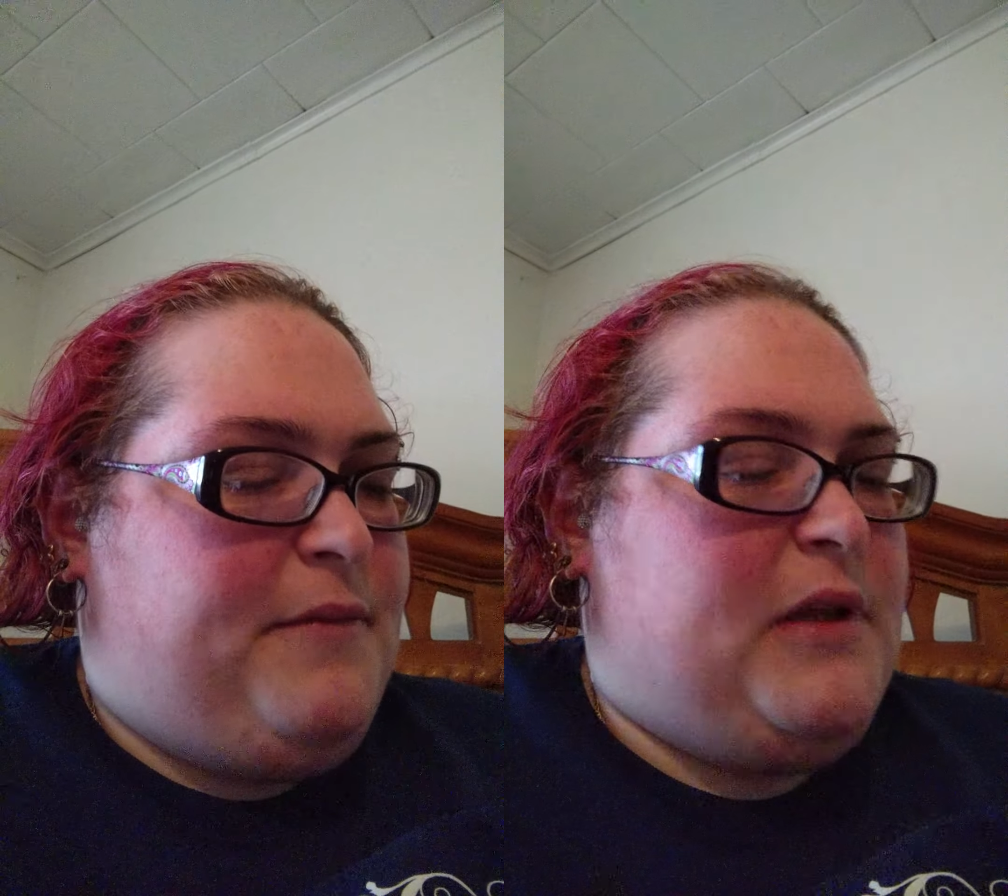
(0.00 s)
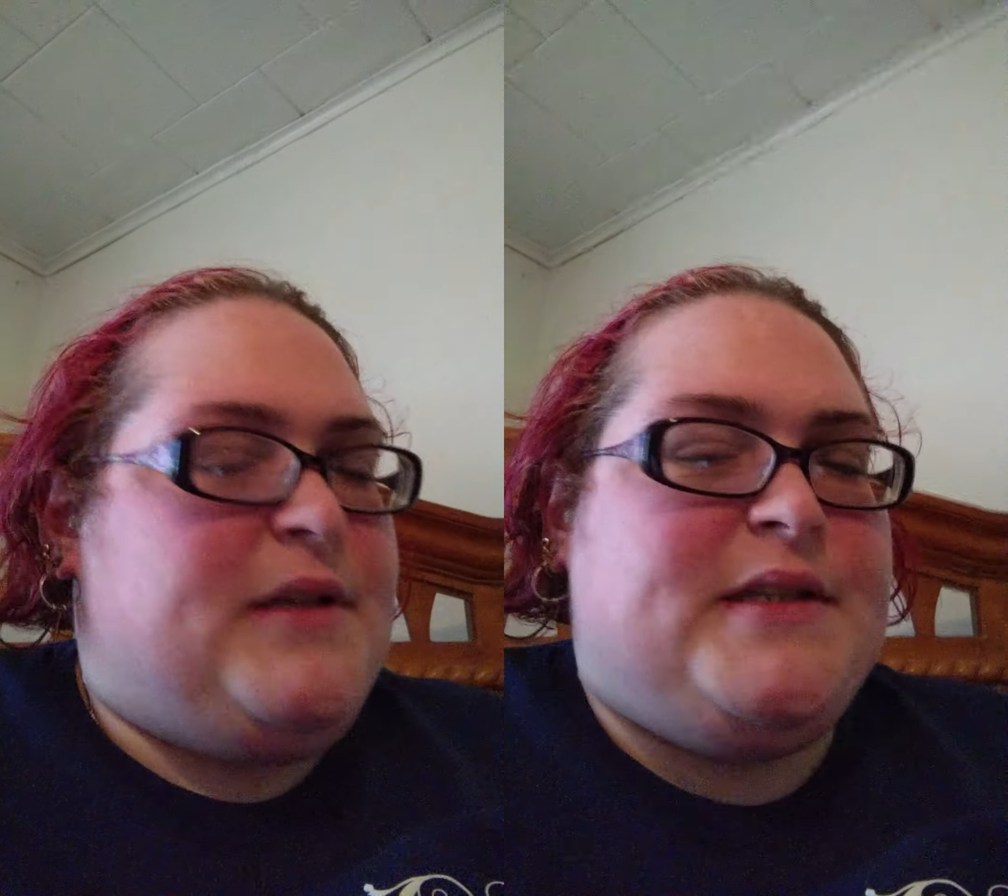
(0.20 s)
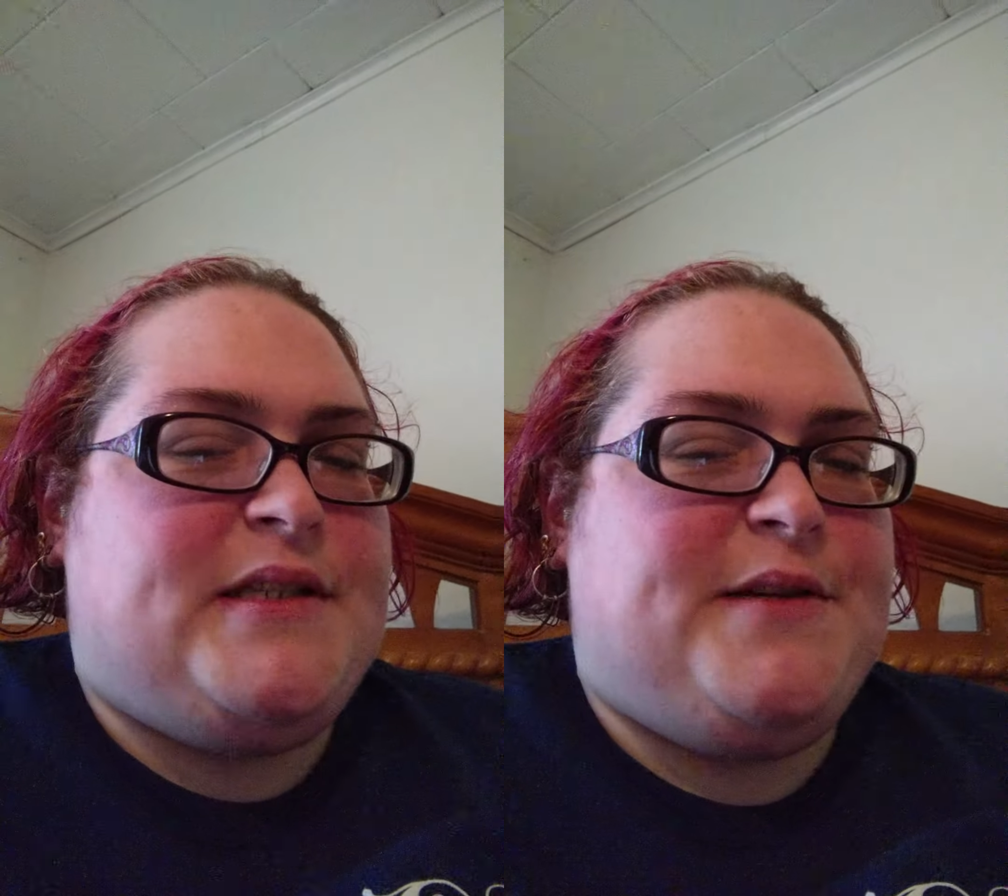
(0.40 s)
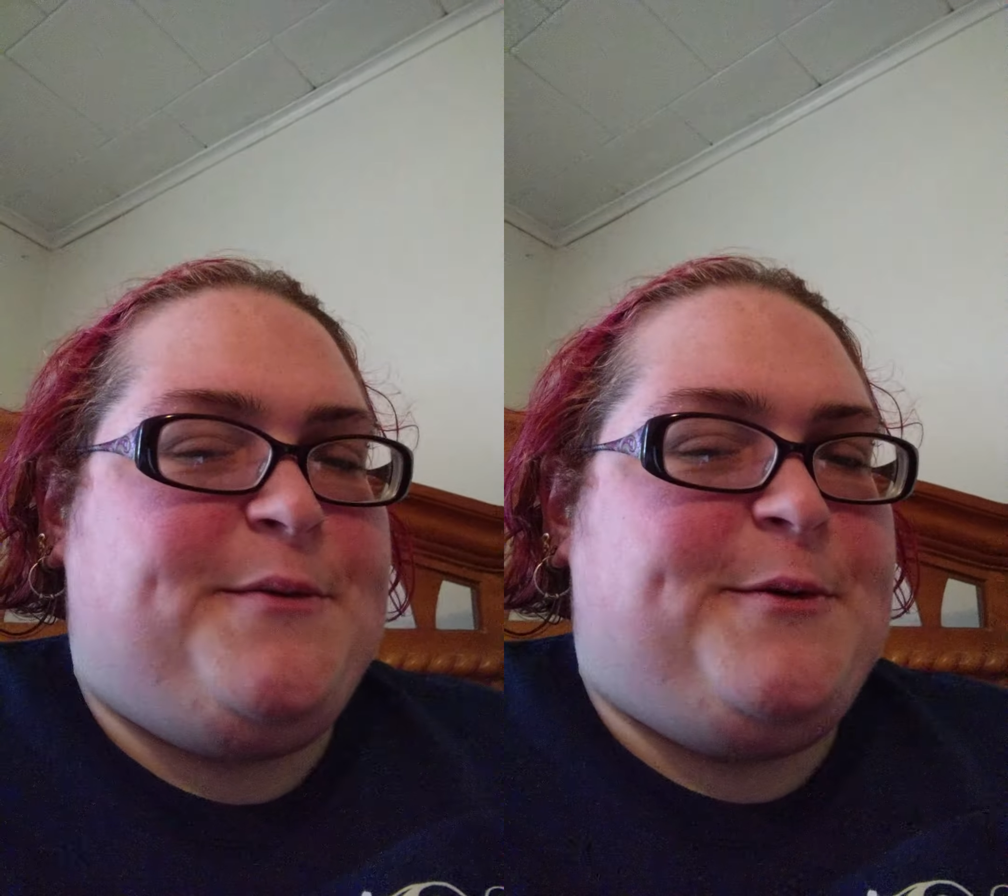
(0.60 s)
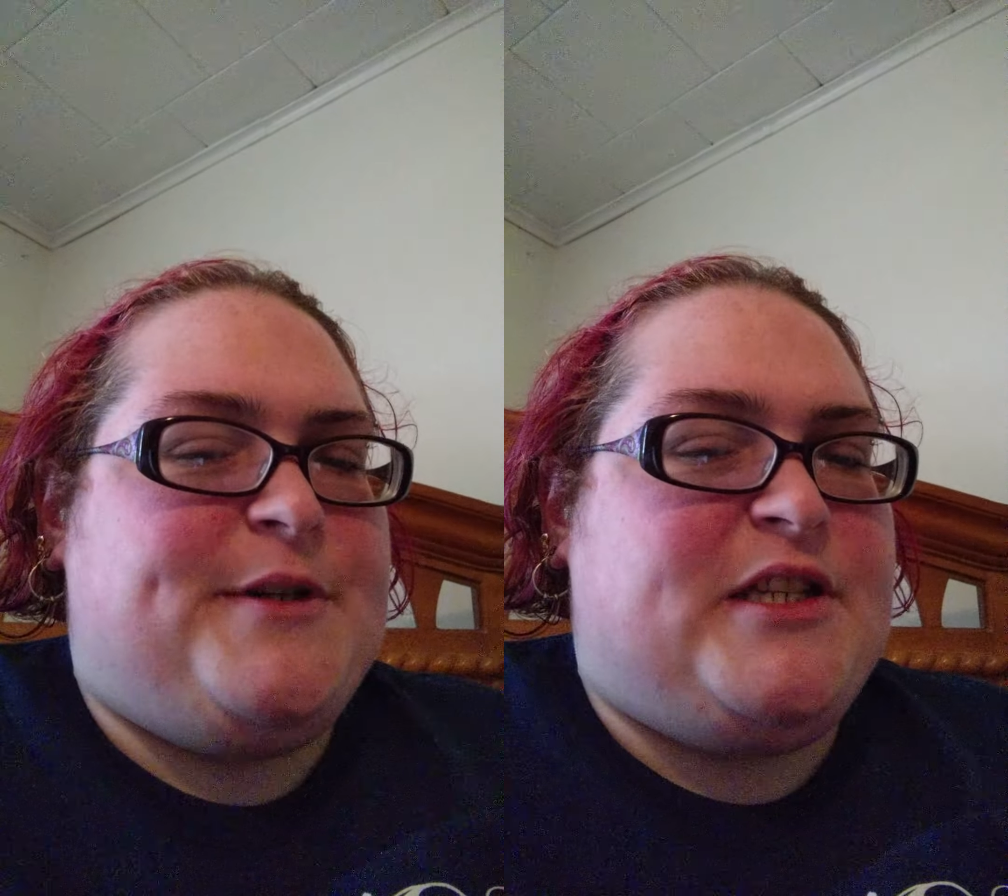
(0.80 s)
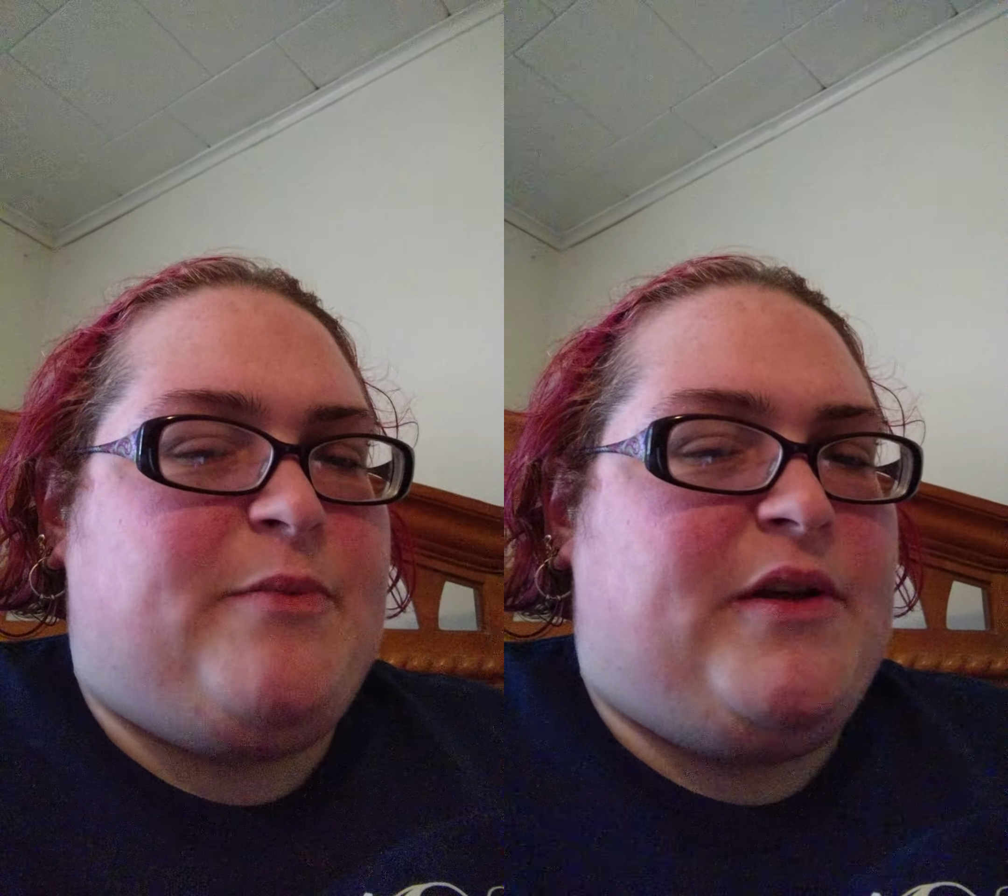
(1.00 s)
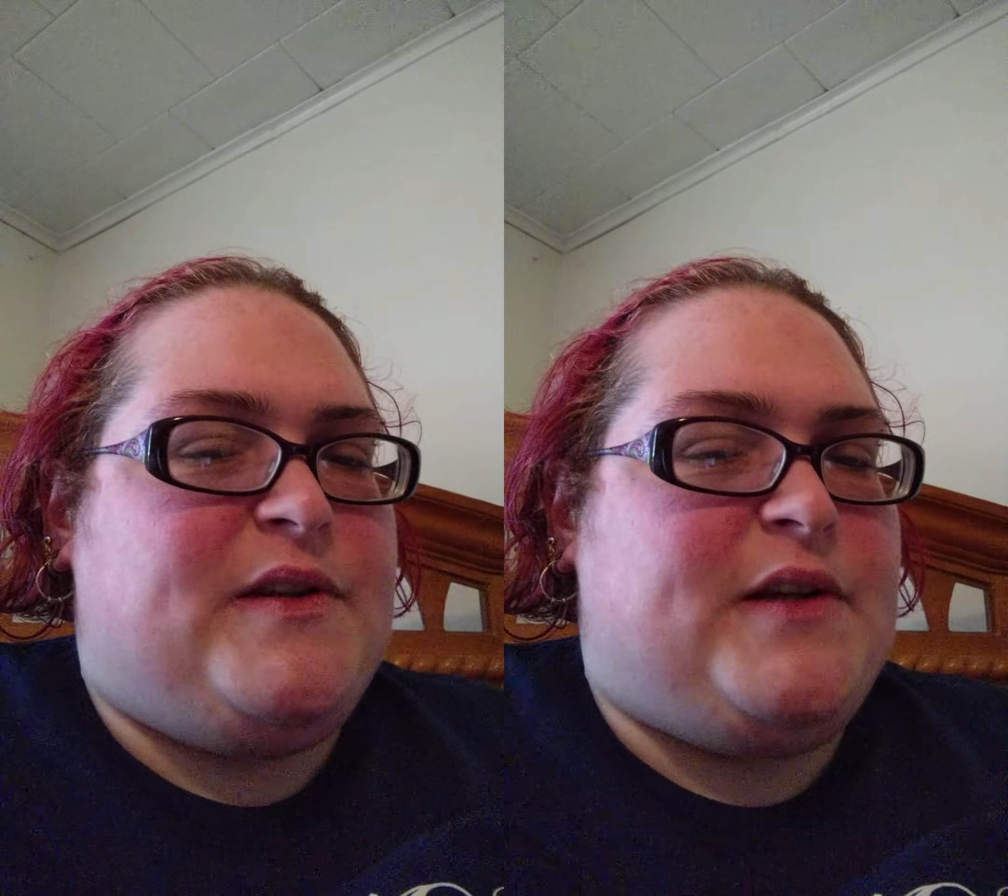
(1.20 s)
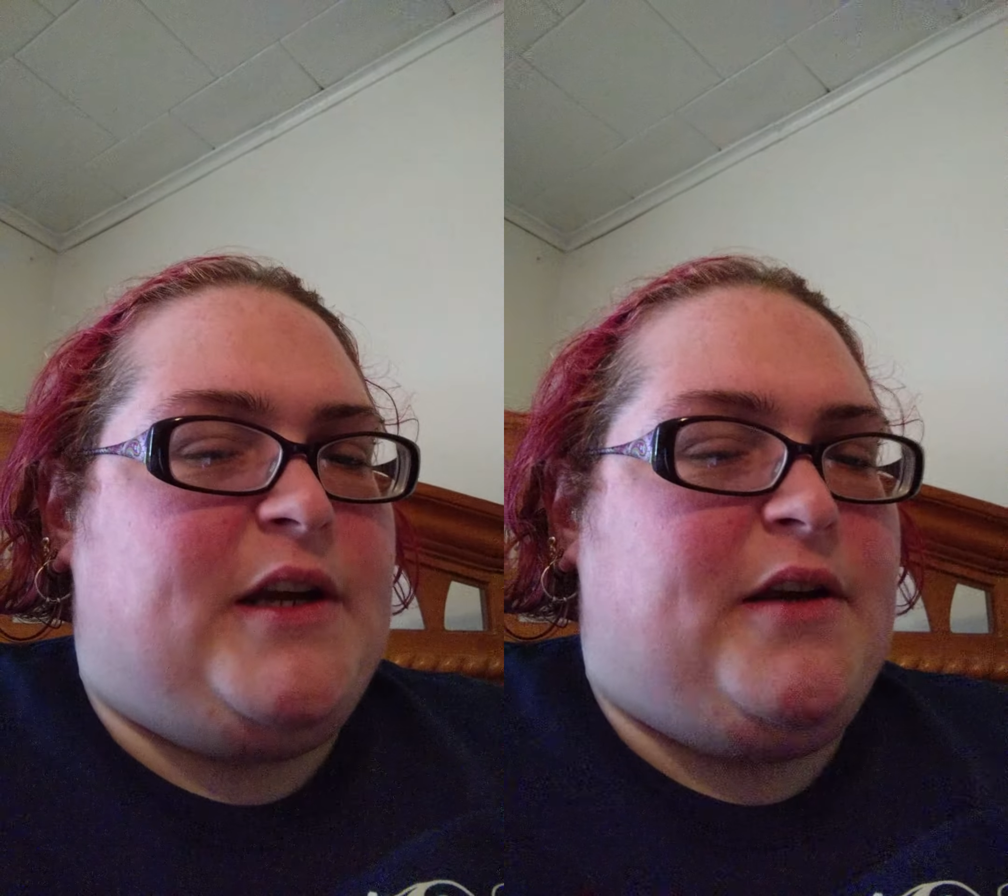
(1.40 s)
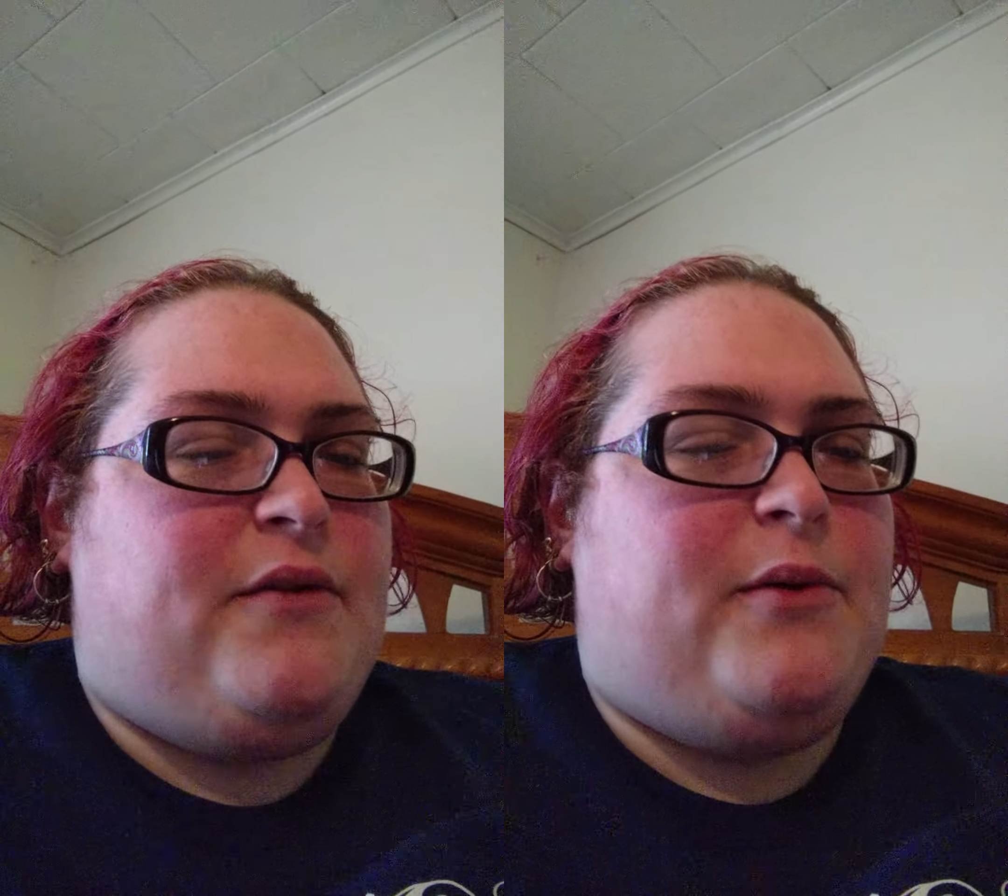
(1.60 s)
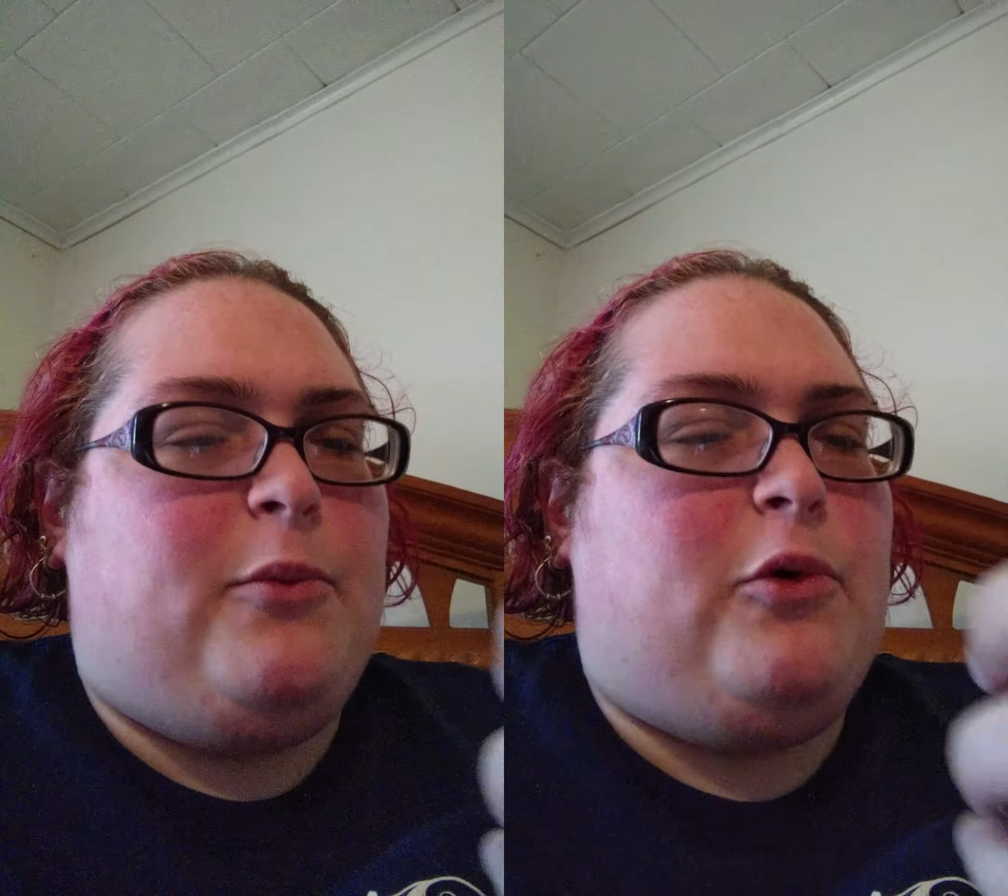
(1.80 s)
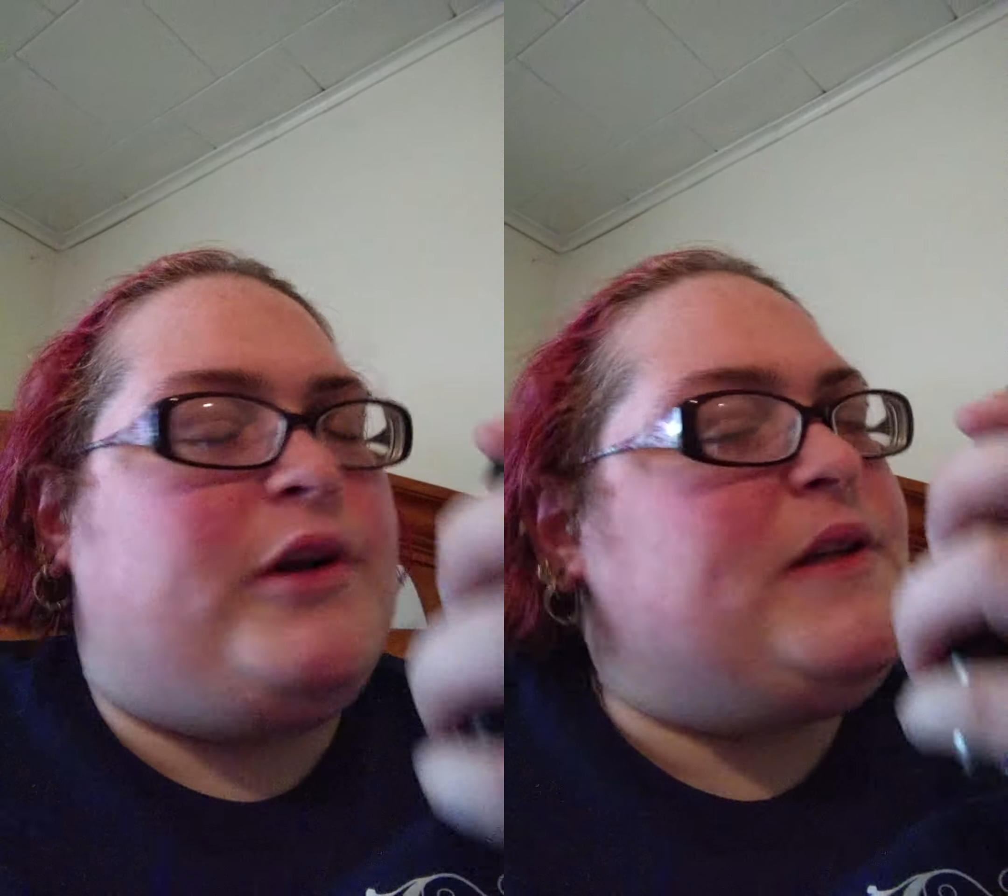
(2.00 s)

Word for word: Let's give her a smell so I can give you more